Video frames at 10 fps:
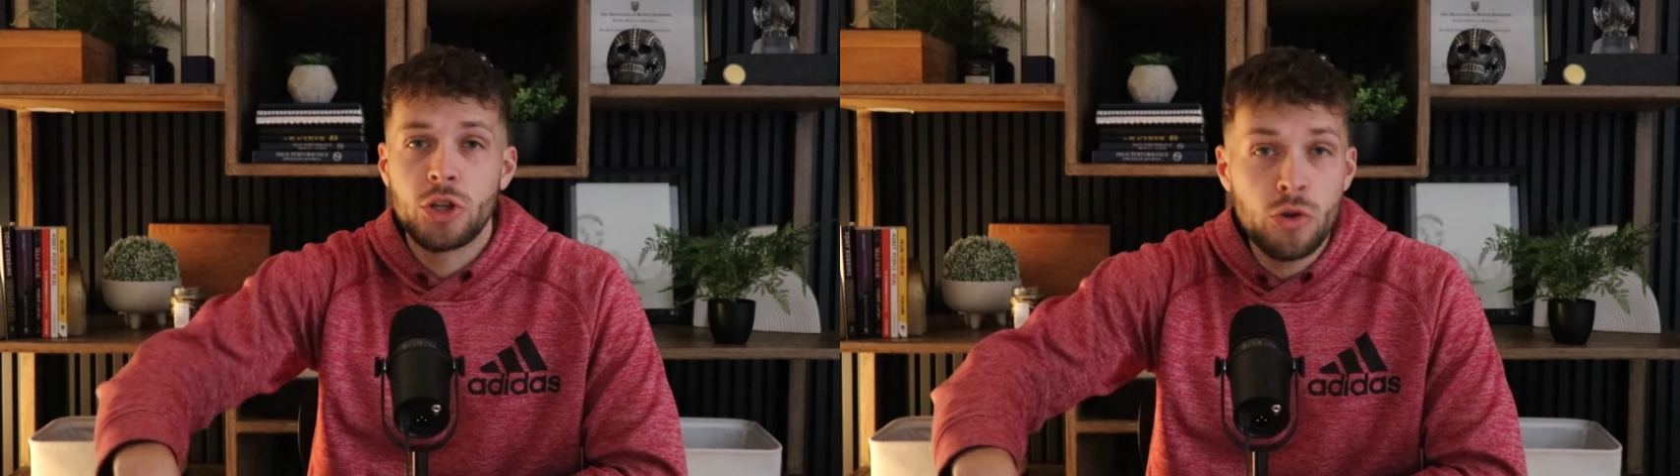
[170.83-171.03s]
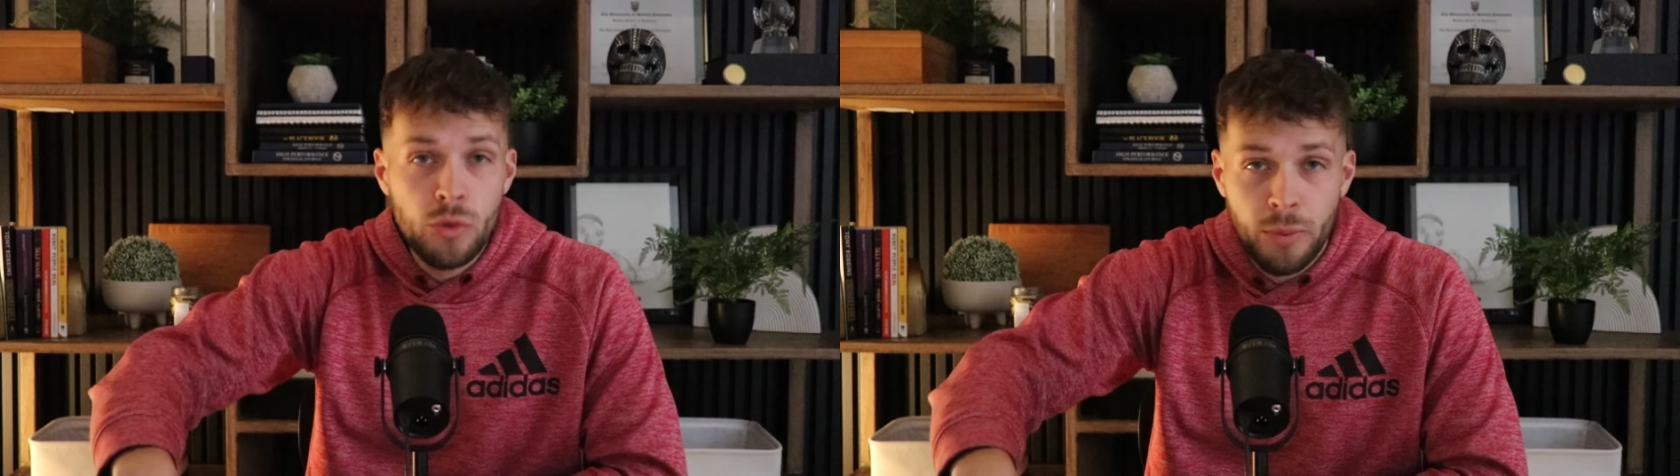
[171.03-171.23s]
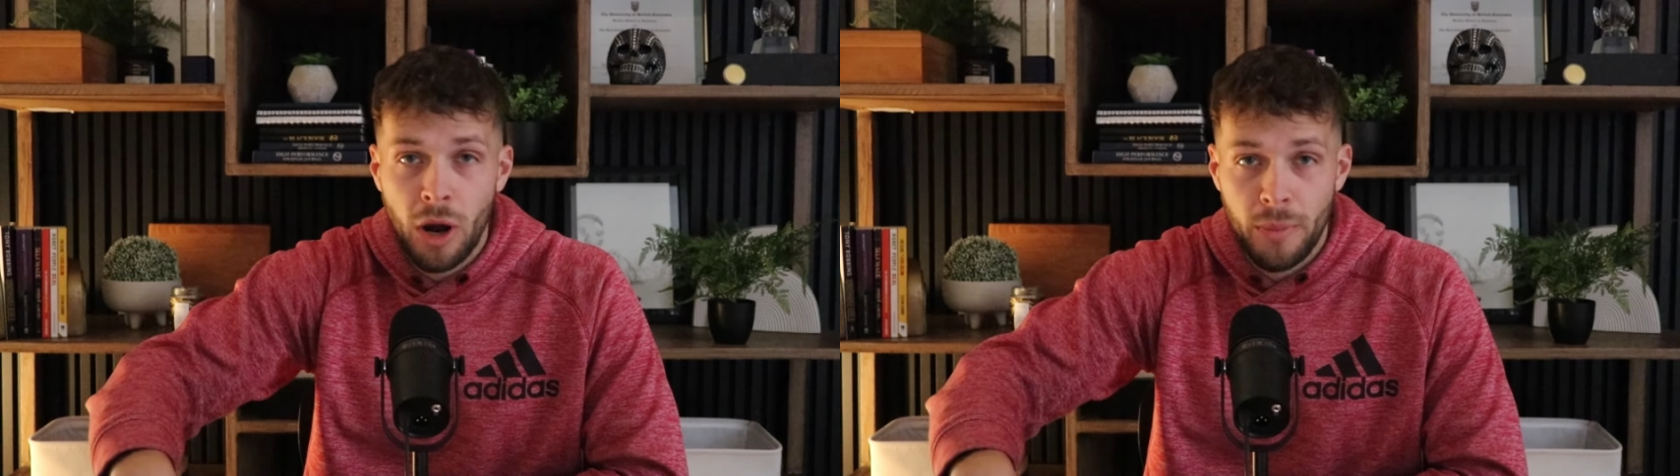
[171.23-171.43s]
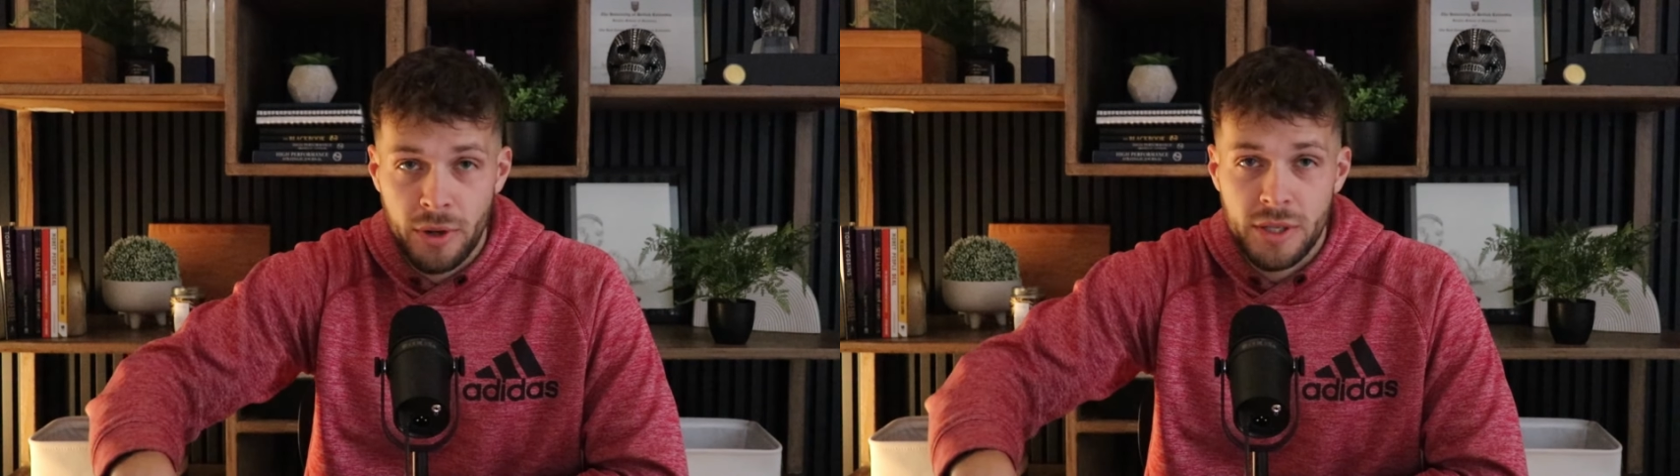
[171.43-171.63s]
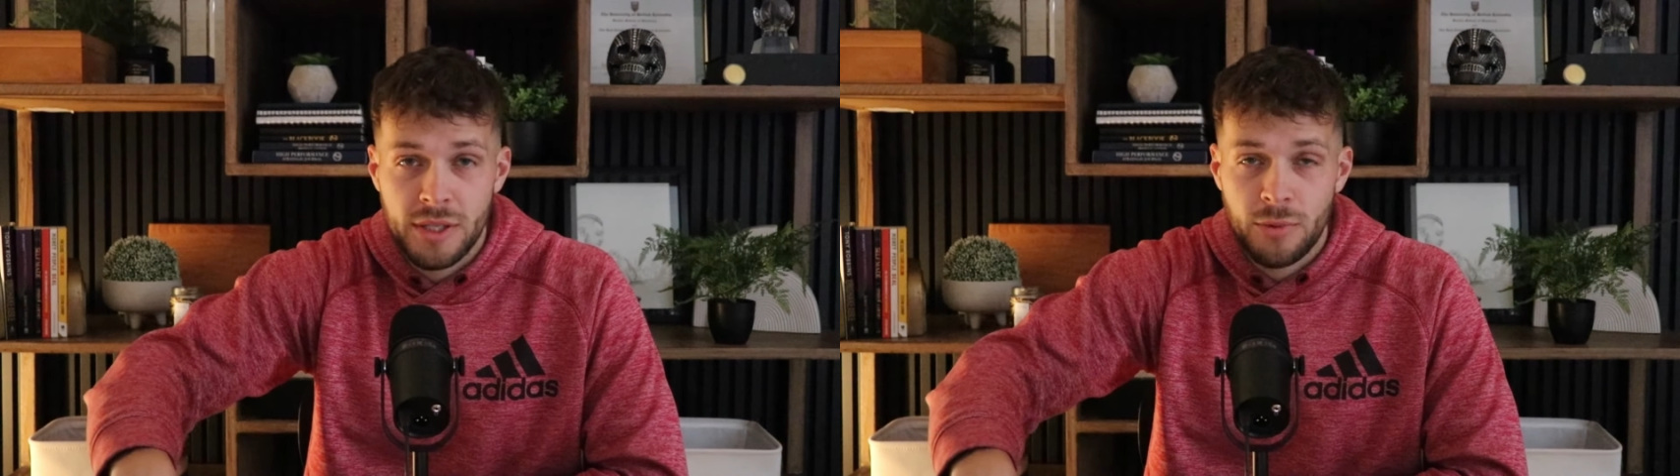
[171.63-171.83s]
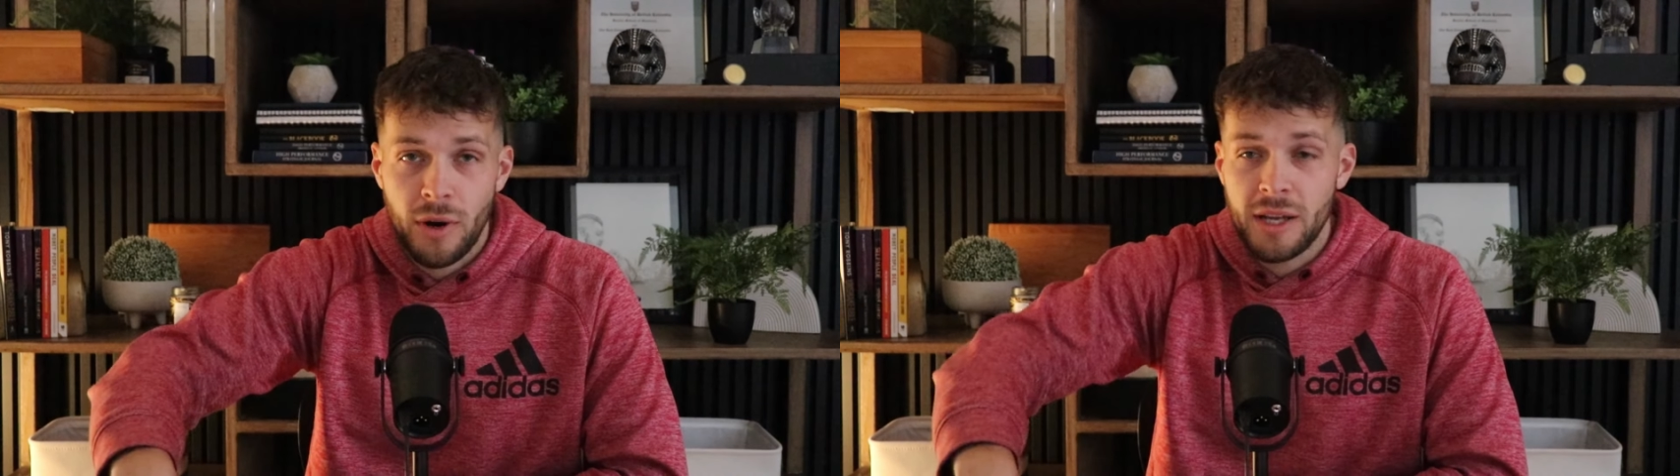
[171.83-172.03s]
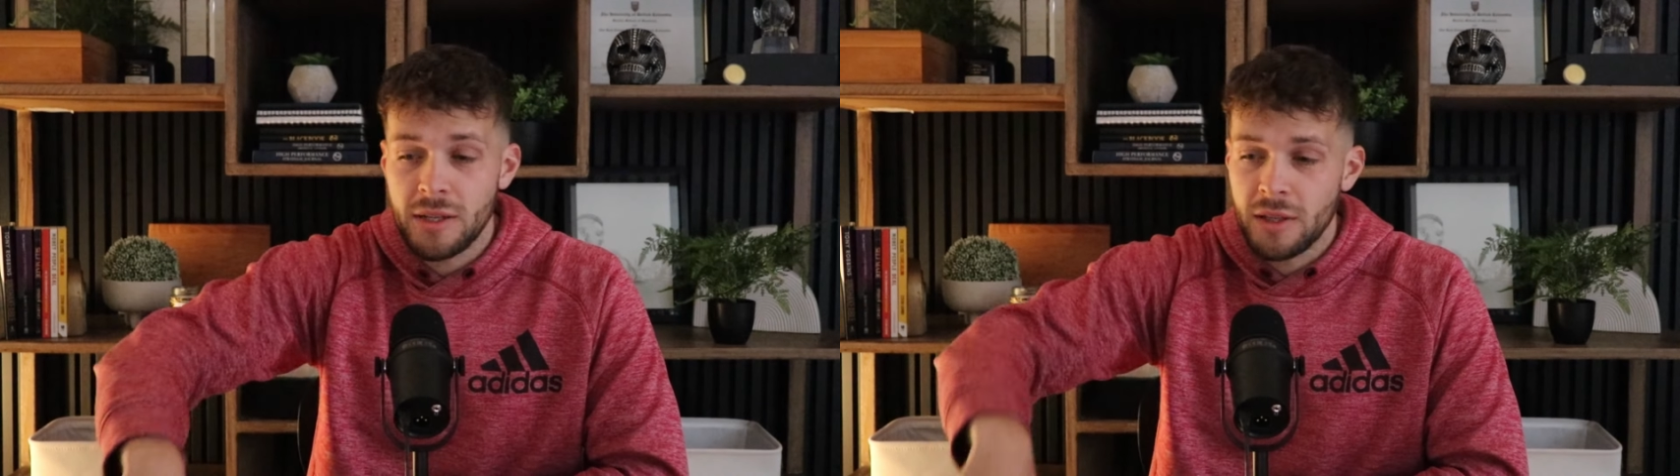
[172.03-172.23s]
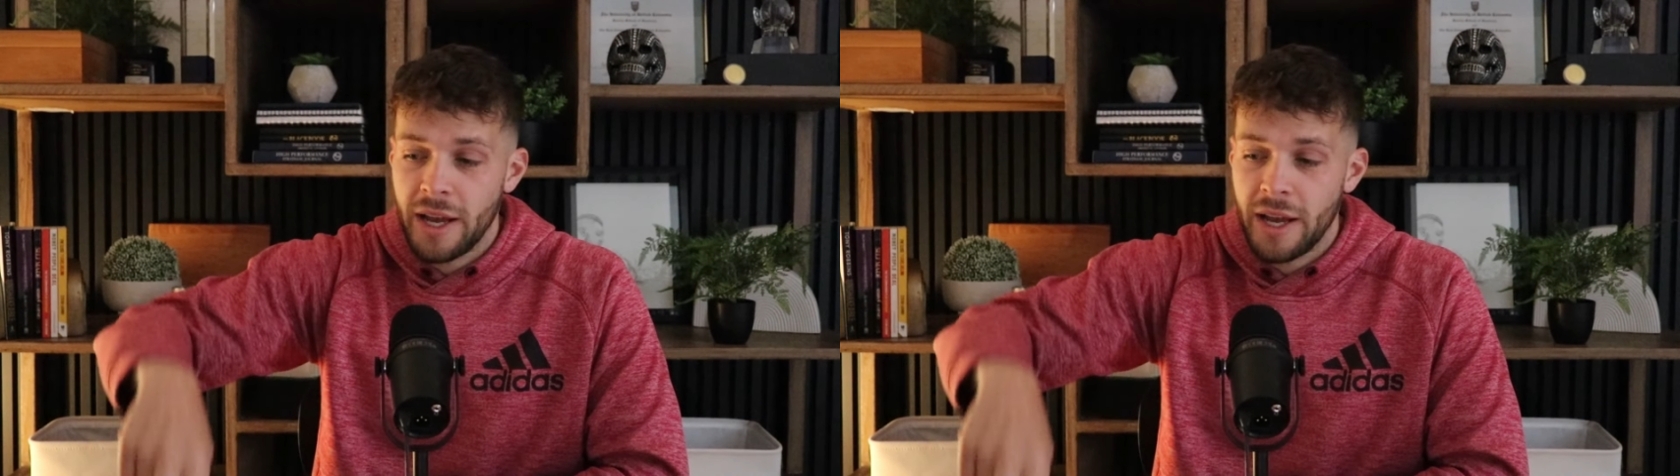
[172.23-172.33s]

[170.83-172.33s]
two properties, right?